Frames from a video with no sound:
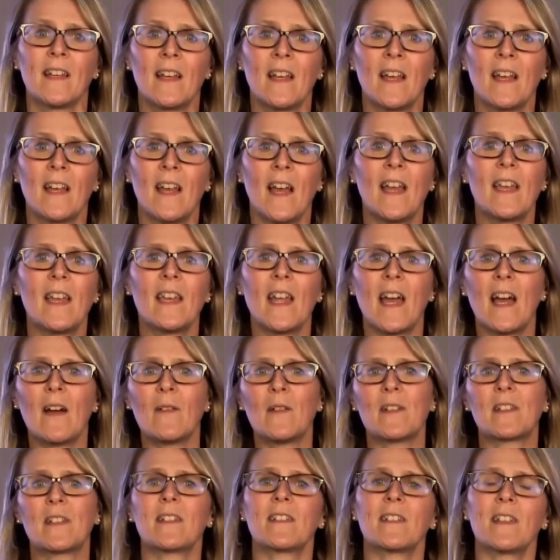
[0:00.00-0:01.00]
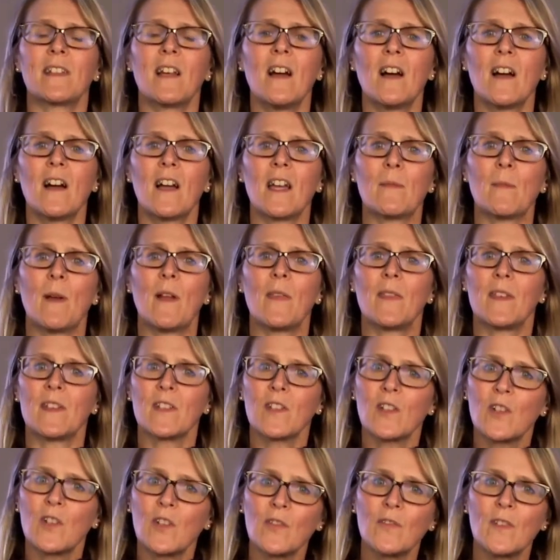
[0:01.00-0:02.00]
And now is a time, at this
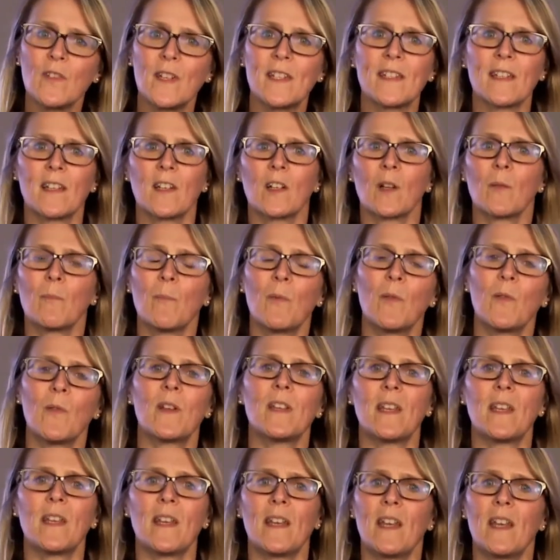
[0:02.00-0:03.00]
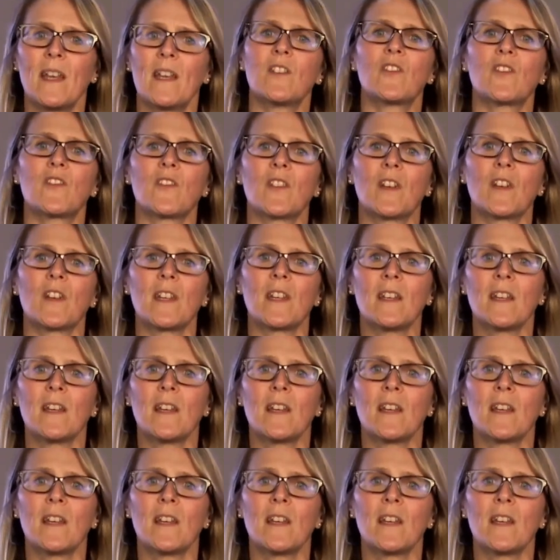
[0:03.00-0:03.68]
critical point in history,